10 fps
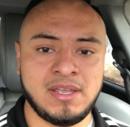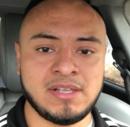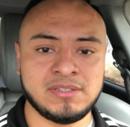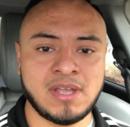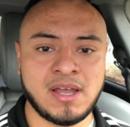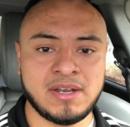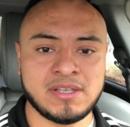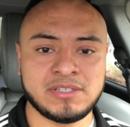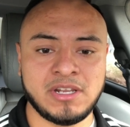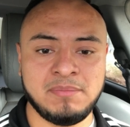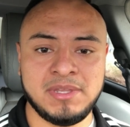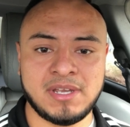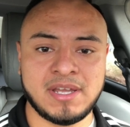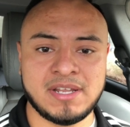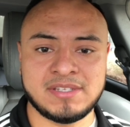it's not necessarily mean
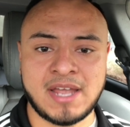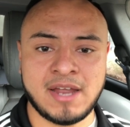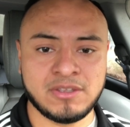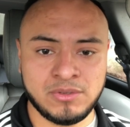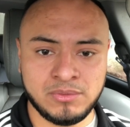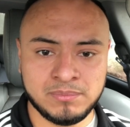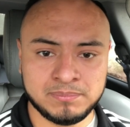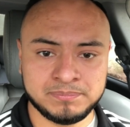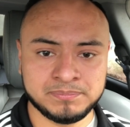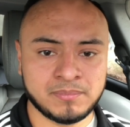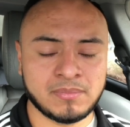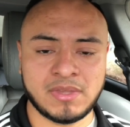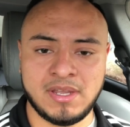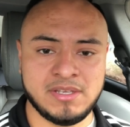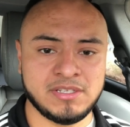they're going to attack you.
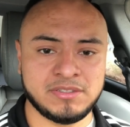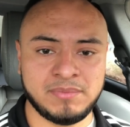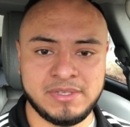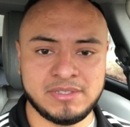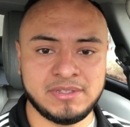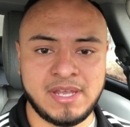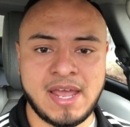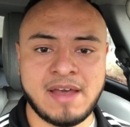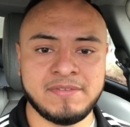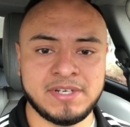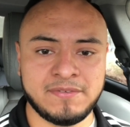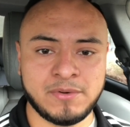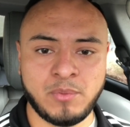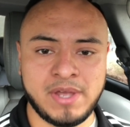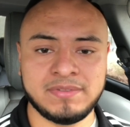It just means that they have a
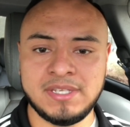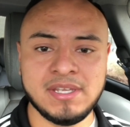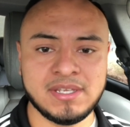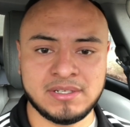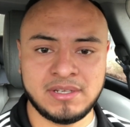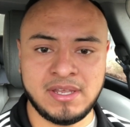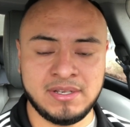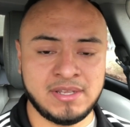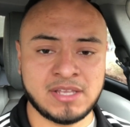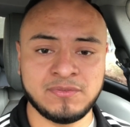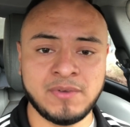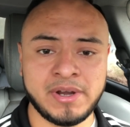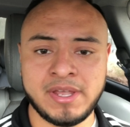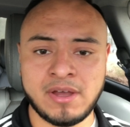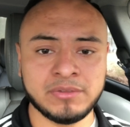different way of thinking, and that's
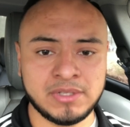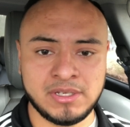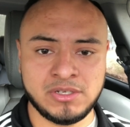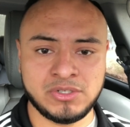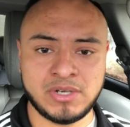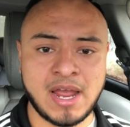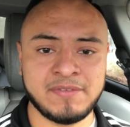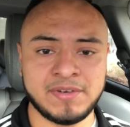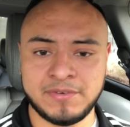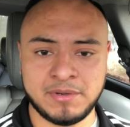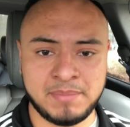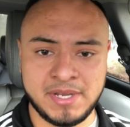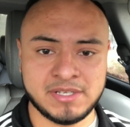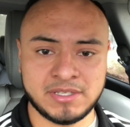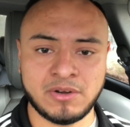very healthy. You should have different
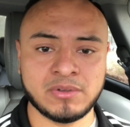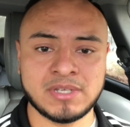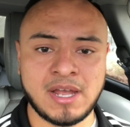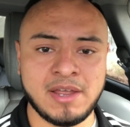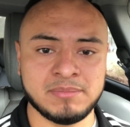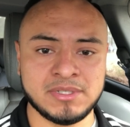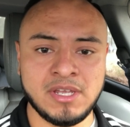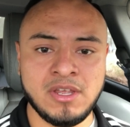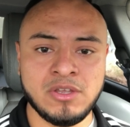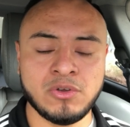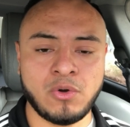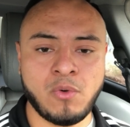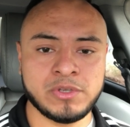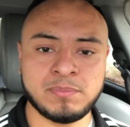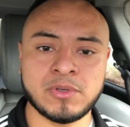opinions at all times. You're
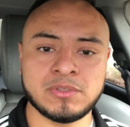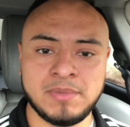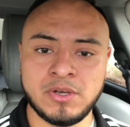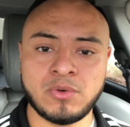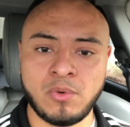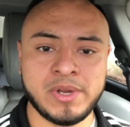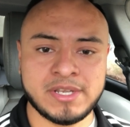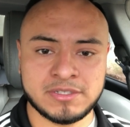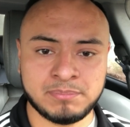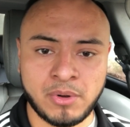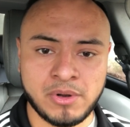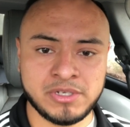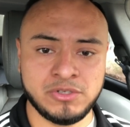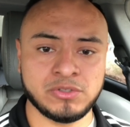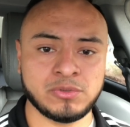always supposed to be growing as a
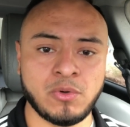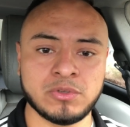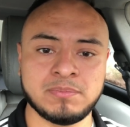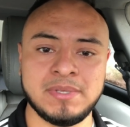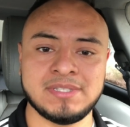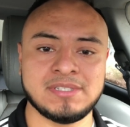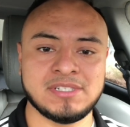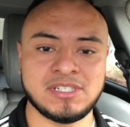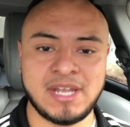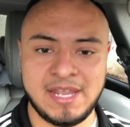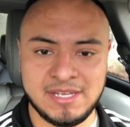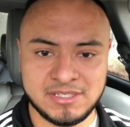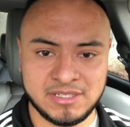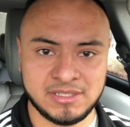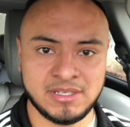person. You're supposed to be
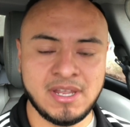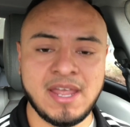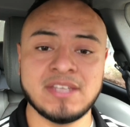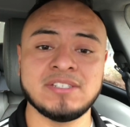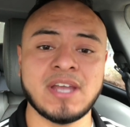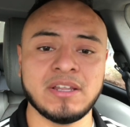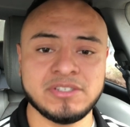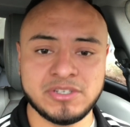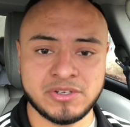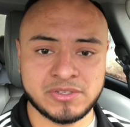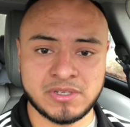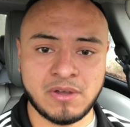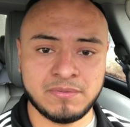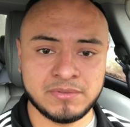changing and challenging yourself.